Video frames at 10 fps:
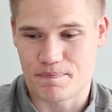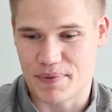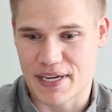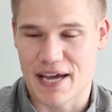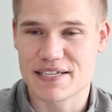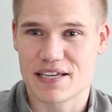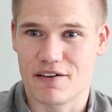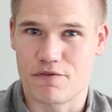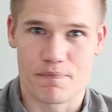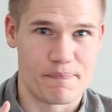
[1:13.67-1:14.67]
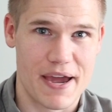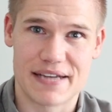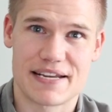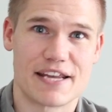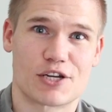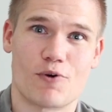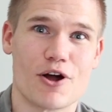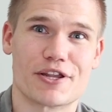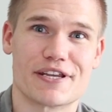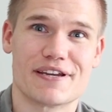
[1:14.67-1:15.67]
Because of bad data
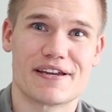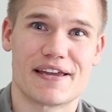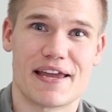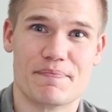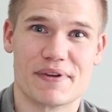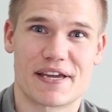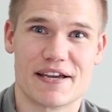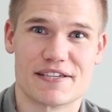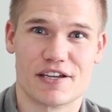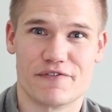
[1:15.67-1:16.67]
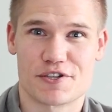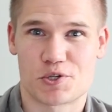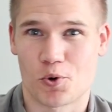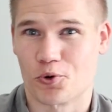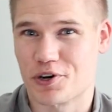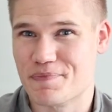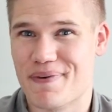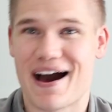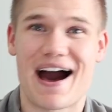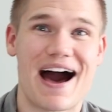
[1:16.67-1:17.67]
quality and because of the story
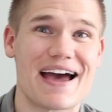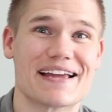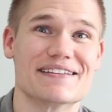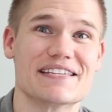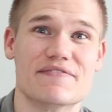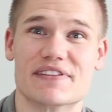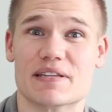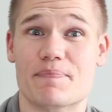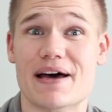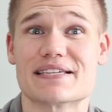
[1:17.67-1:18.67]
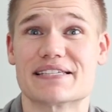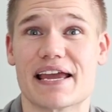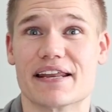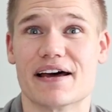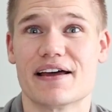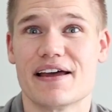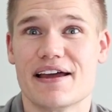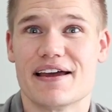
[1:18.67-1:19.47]
behind even the best data,